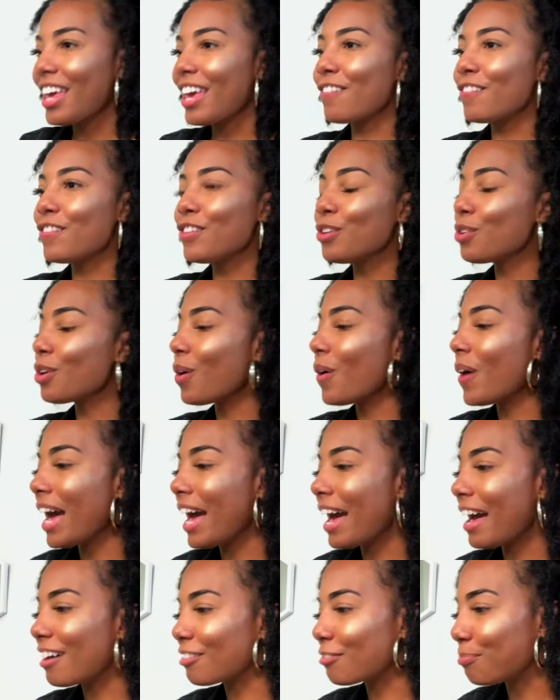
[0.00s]
If you don't
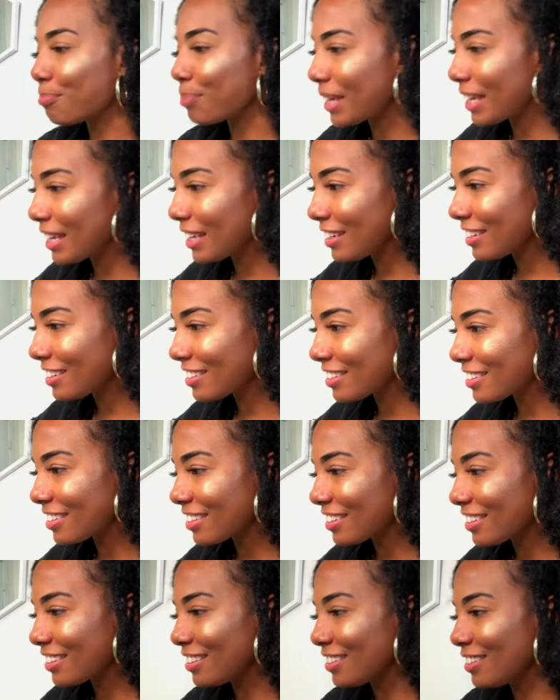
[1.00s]
have
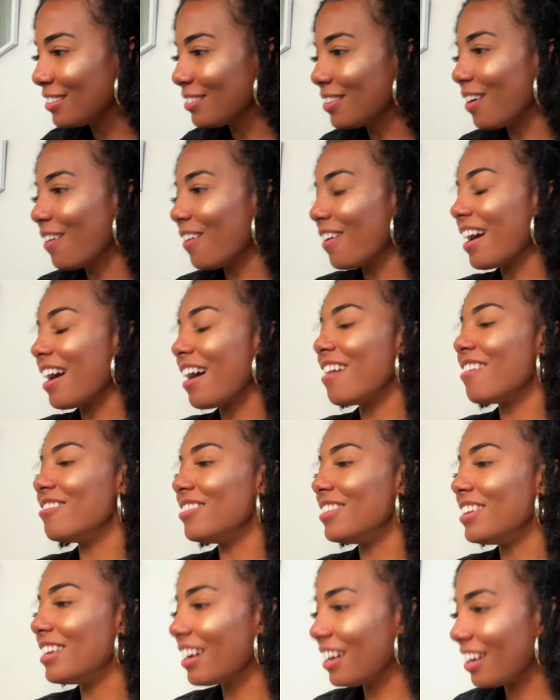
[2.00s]
peace, you don't
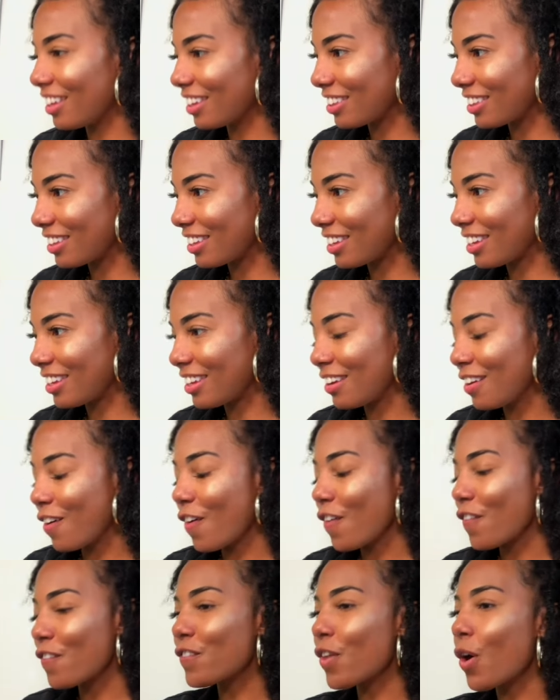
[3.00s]
have nothing.
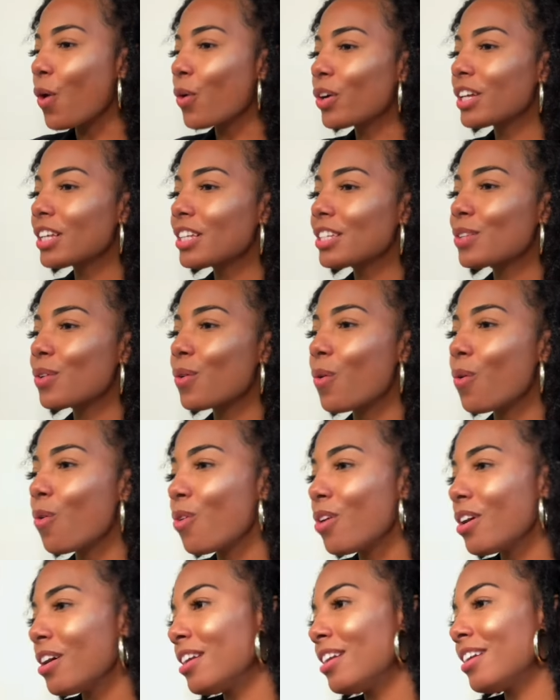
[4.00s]
Focus
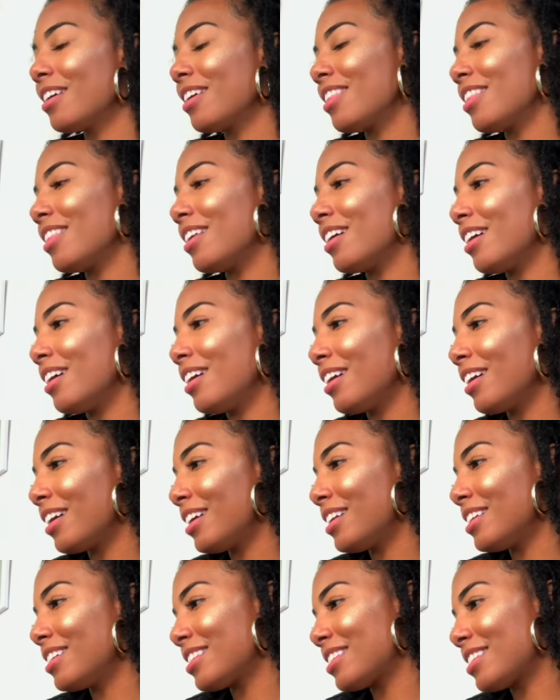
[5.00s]
on the
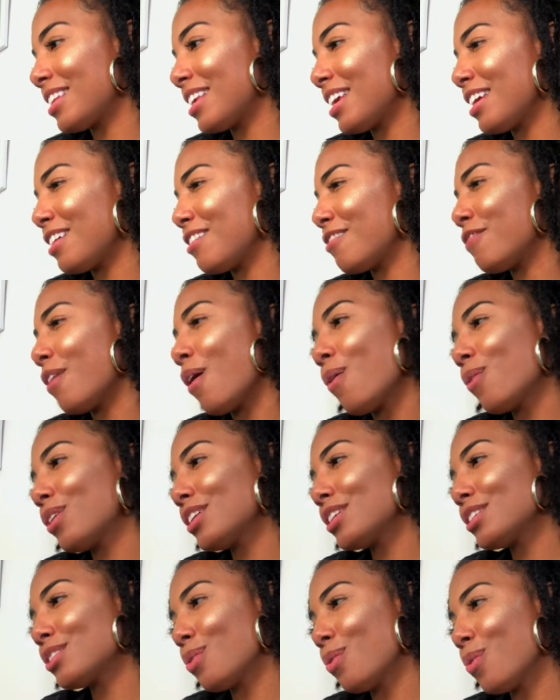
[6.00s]
unseen.
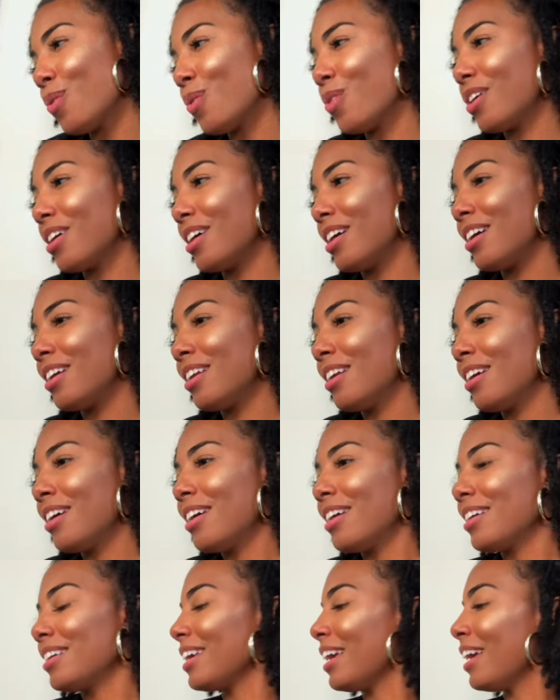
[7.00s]
Focus on
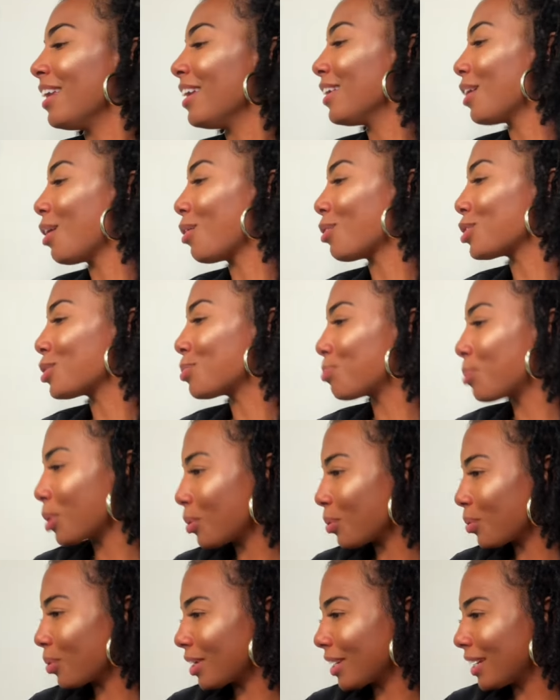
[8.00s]
getting your
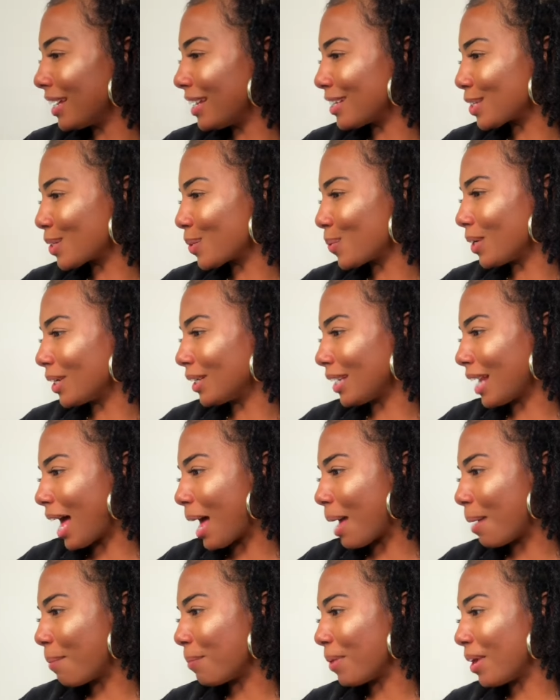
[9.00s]
spirit into
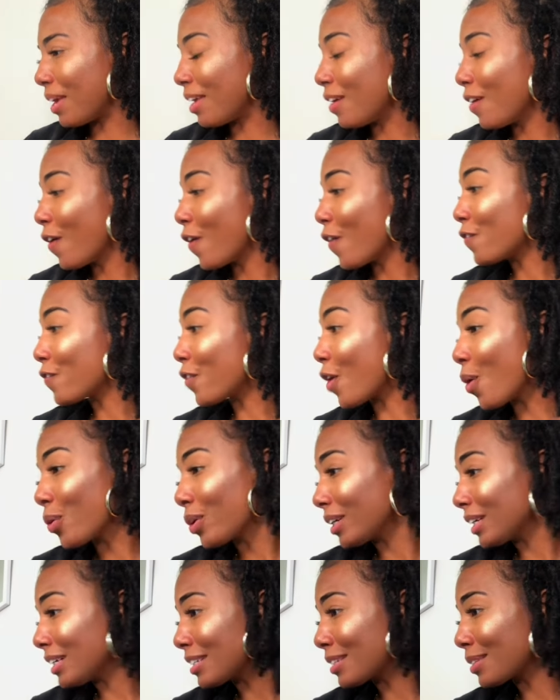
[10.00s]
alignment.
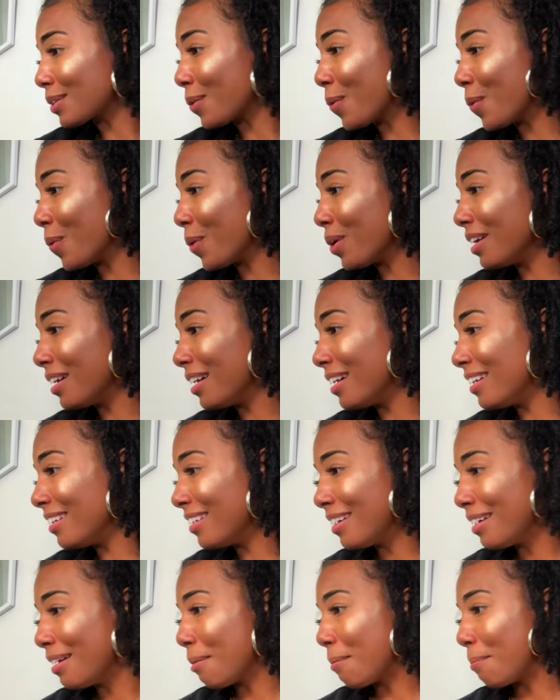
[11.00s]
Focus
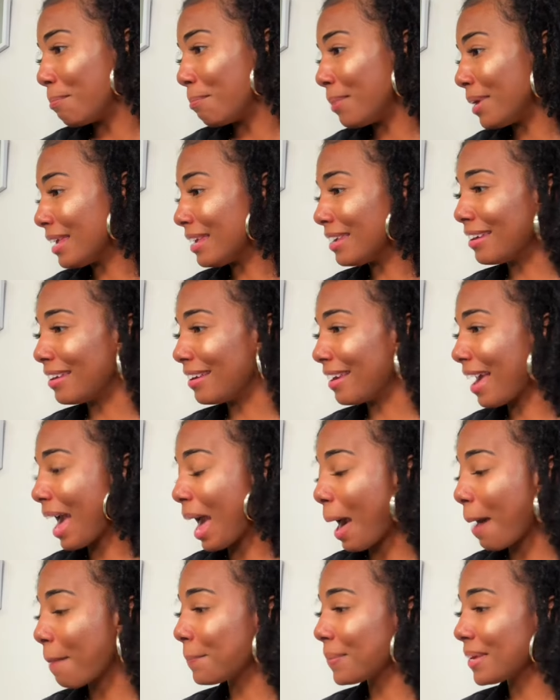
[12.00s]
on being
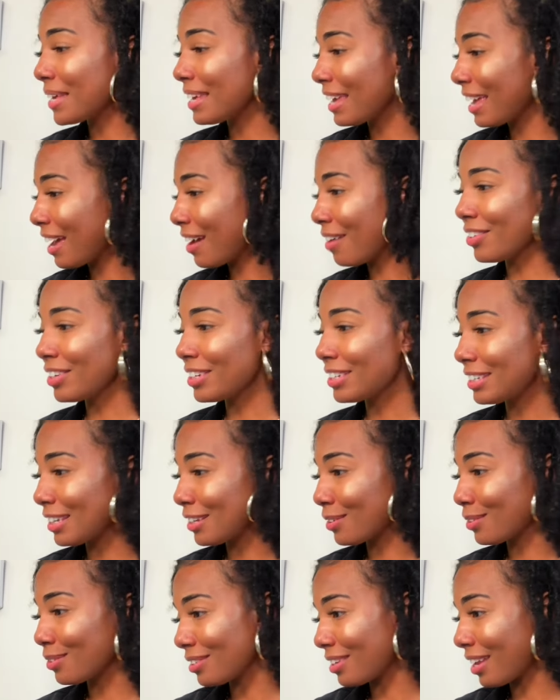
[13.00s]
happy every
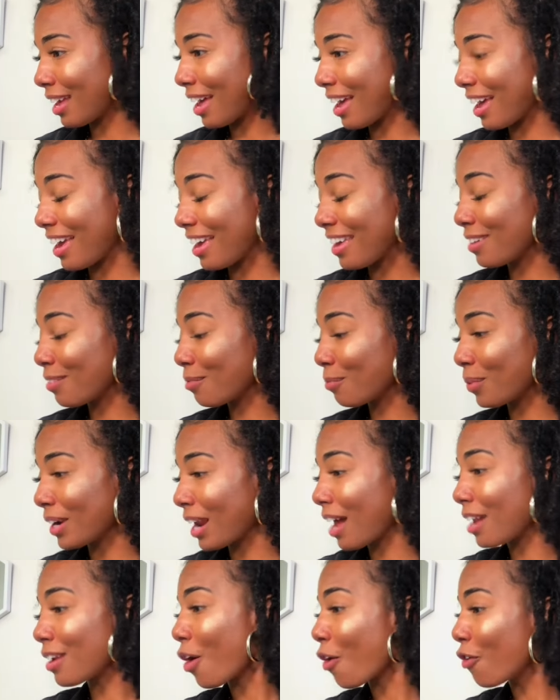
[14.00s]
single day.
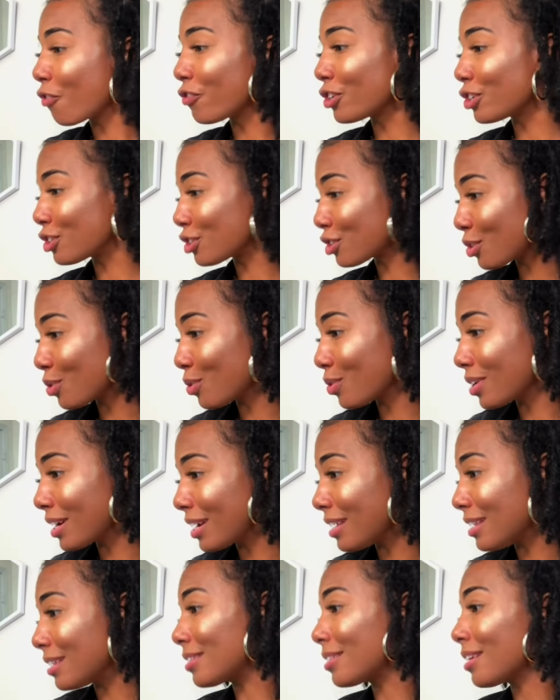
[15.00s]
What I know for
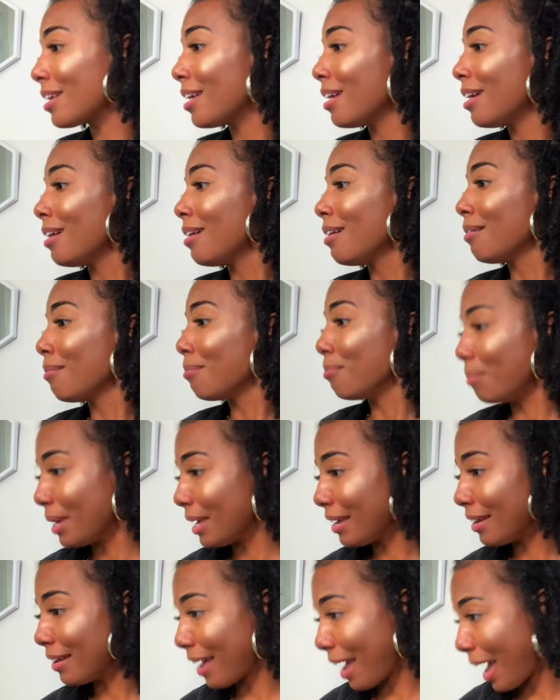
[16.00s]
sure is
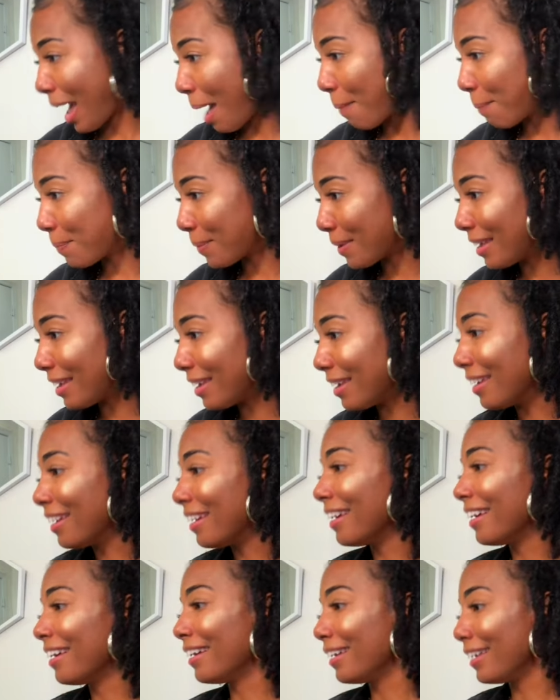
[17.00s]
being
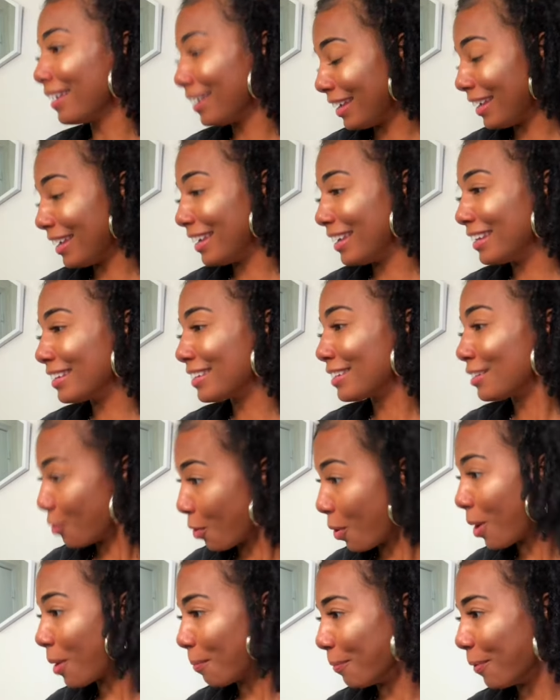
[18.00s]
happy is
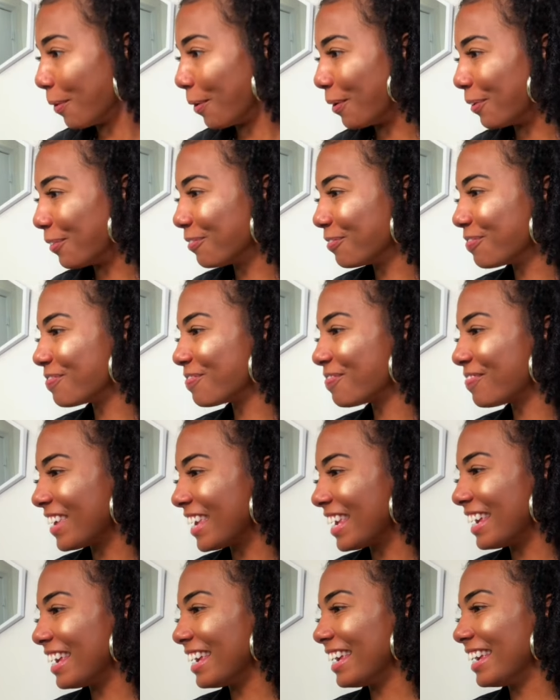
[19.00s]
normal.
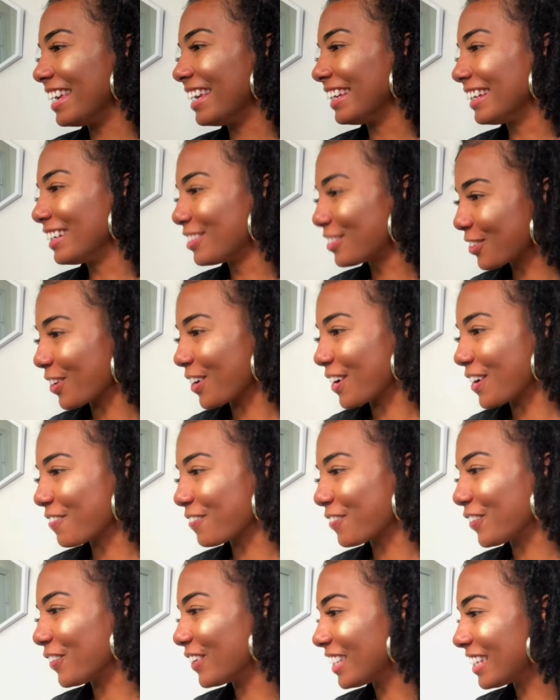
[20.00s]
Being
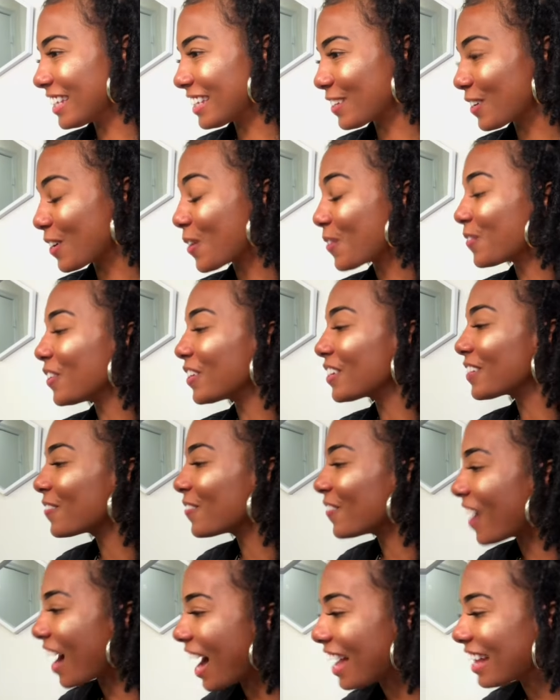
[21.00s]
joyful is
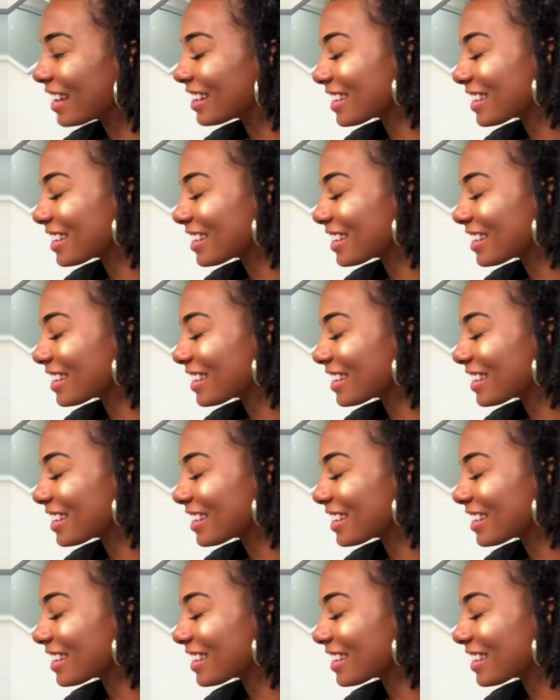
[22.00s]
normal. Why?